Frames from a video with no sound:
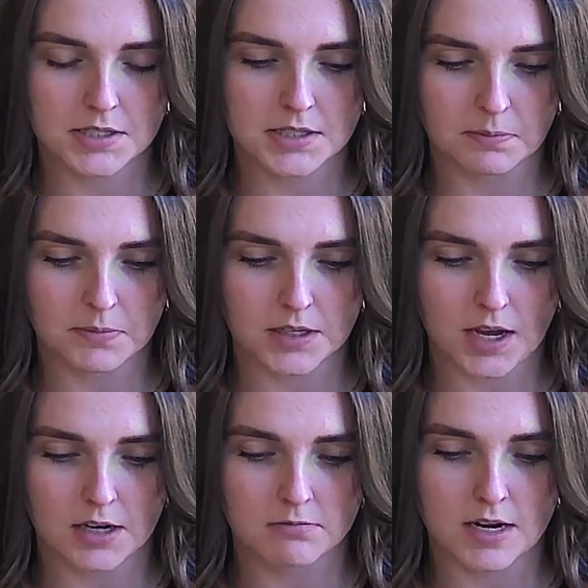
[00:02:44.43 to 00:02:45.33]
to something
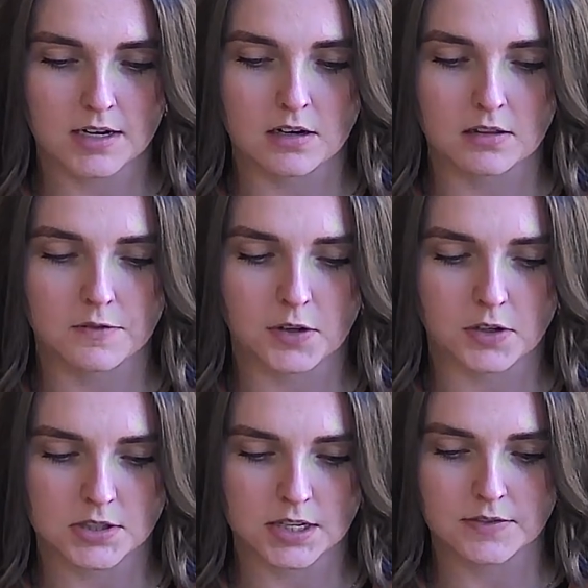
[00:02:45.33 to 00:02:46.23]
I had written on the
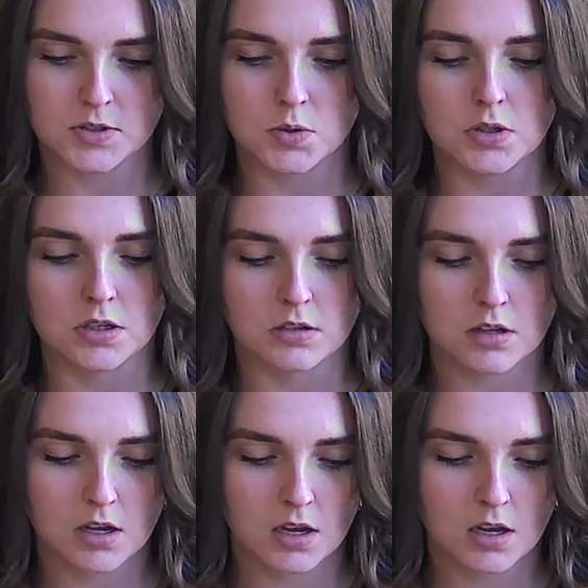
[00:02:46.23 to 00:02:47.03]
first day of school.